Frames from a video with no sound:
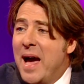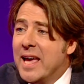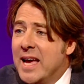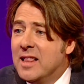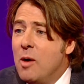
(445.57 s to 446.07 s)
at
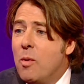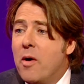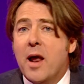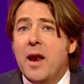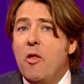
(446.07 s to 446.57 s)
you, don't worry,
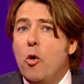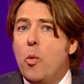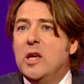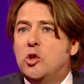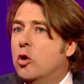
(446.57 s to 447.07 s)
and I know the
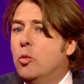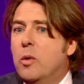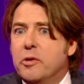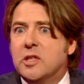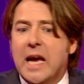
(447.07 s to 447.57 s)
Wing Chun will
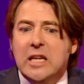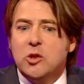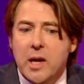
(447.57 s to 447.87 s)
protect you